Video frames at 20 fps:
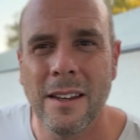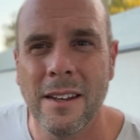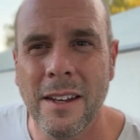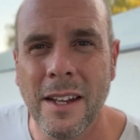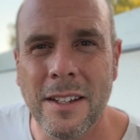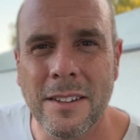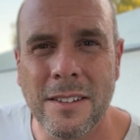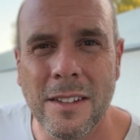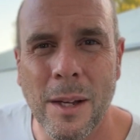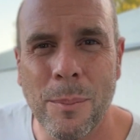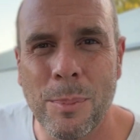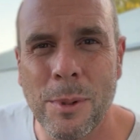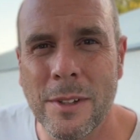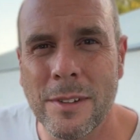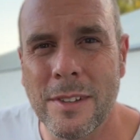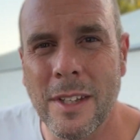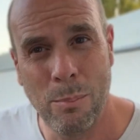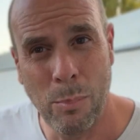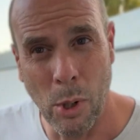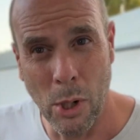Next up
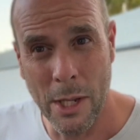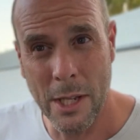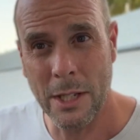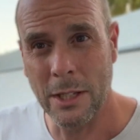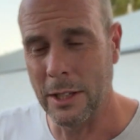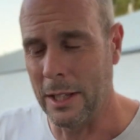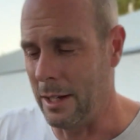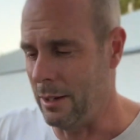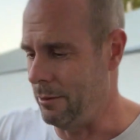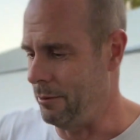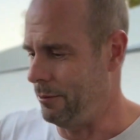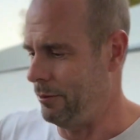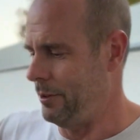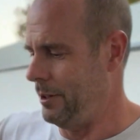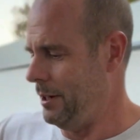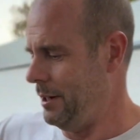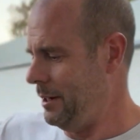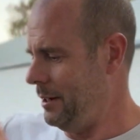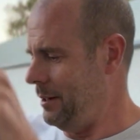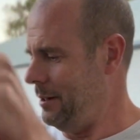is Body Glove,
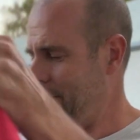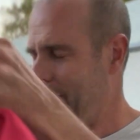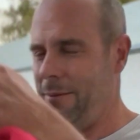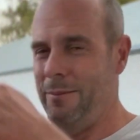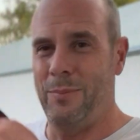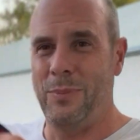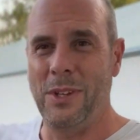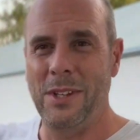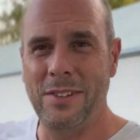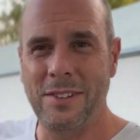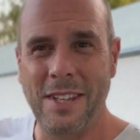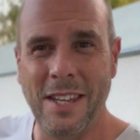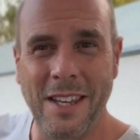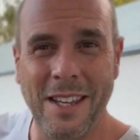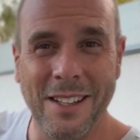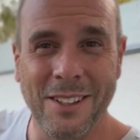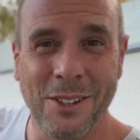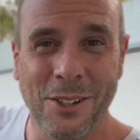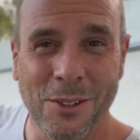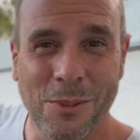and this
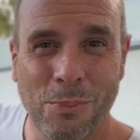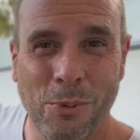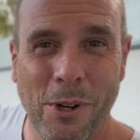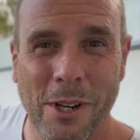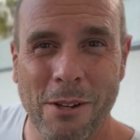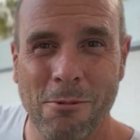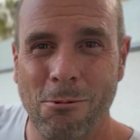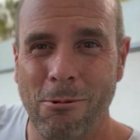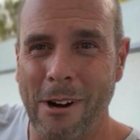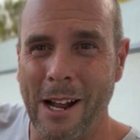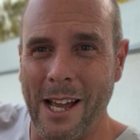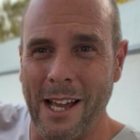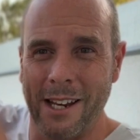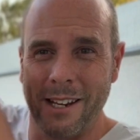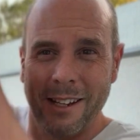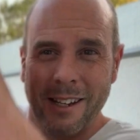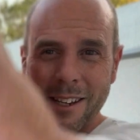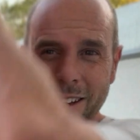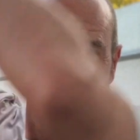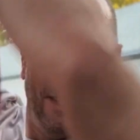thing looks pretty rad.
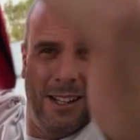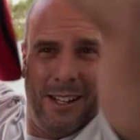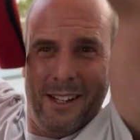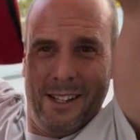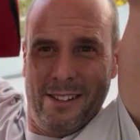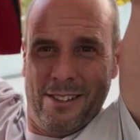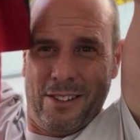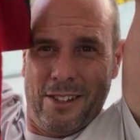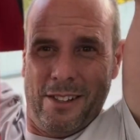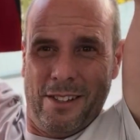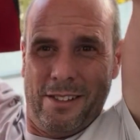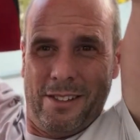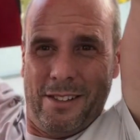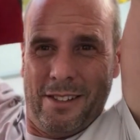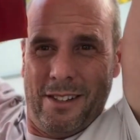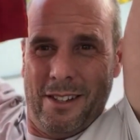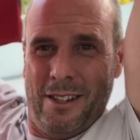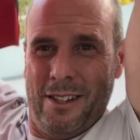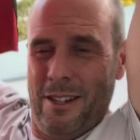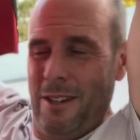It's got this
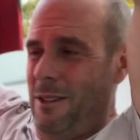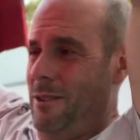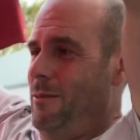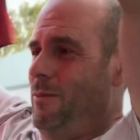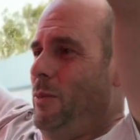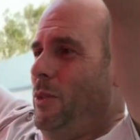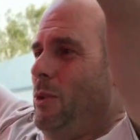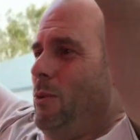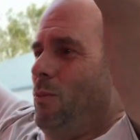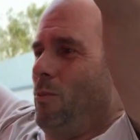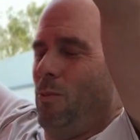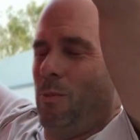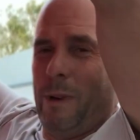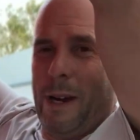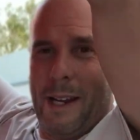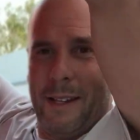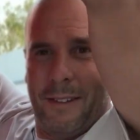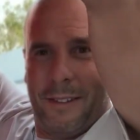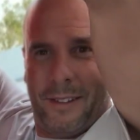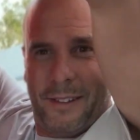
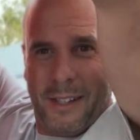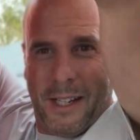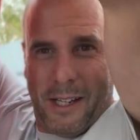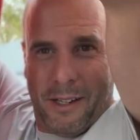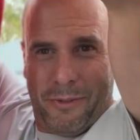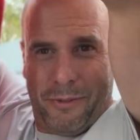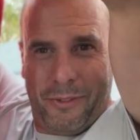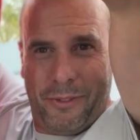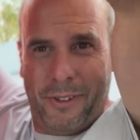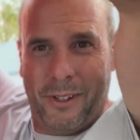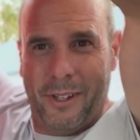red stuff,